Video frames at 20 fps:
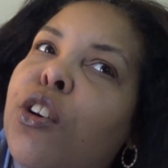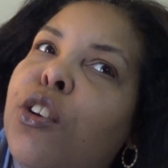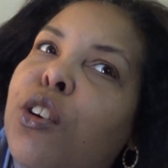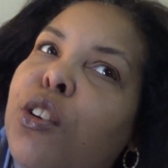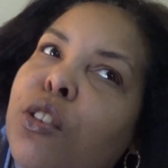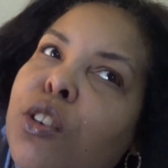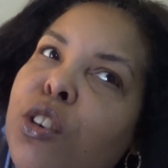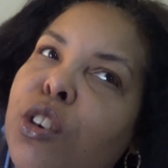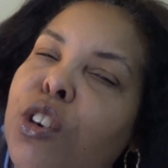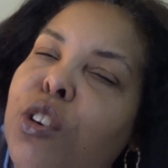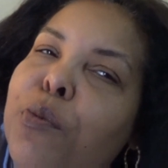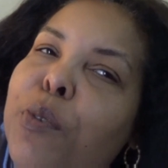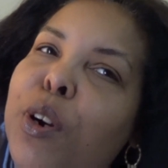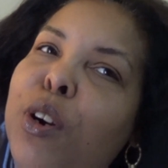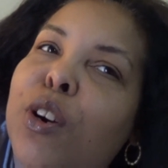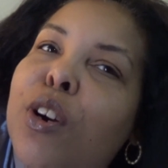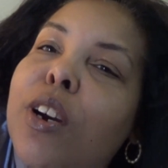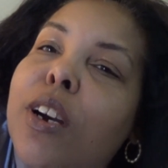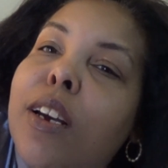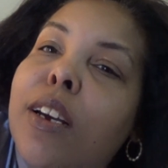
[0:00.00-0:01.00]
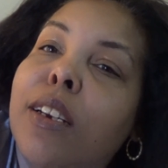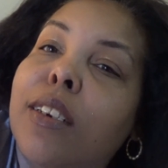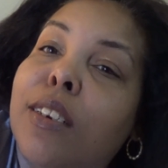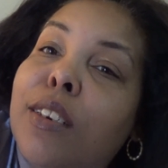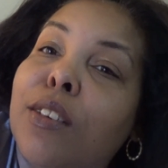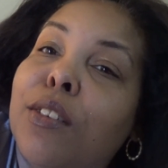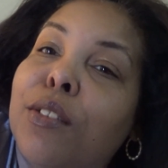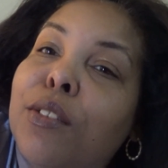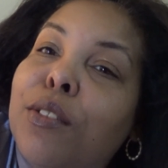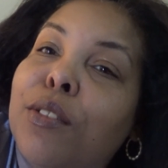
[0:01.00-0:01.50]
YouTuber
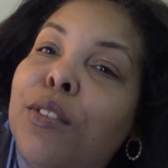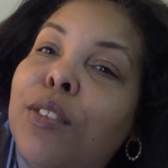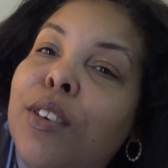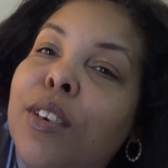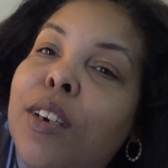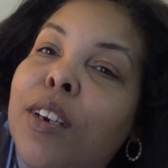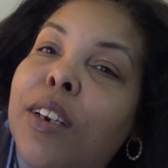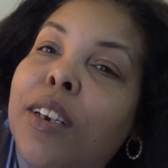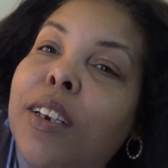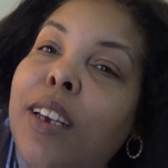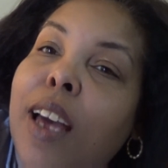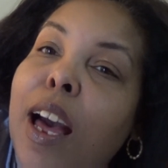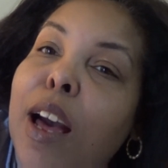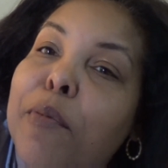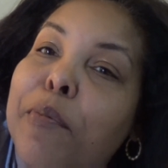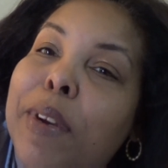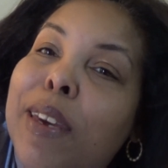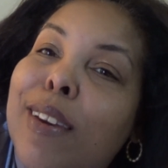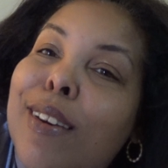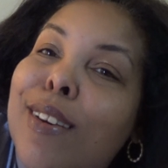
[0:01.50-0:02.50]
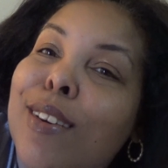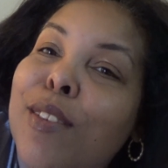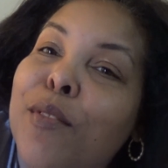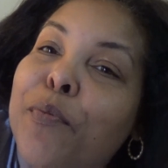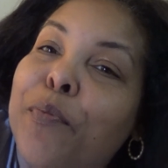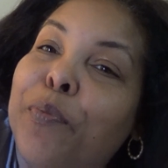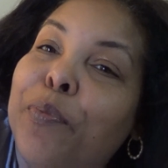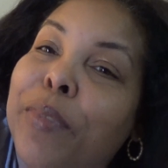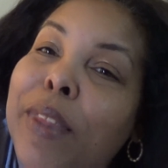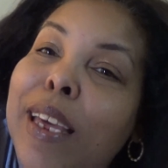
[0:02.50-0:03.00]
to copy
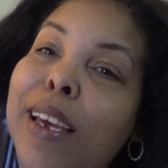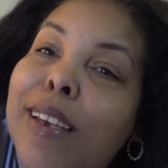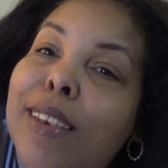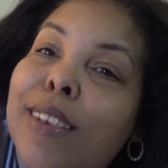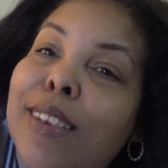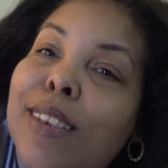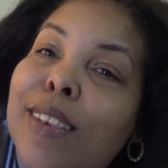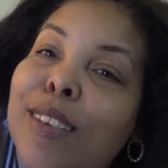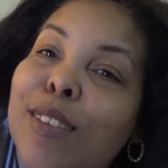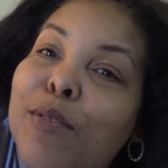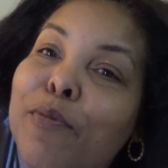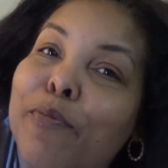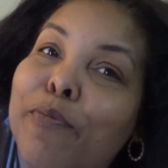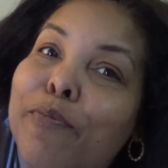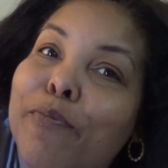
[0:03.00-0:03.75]
this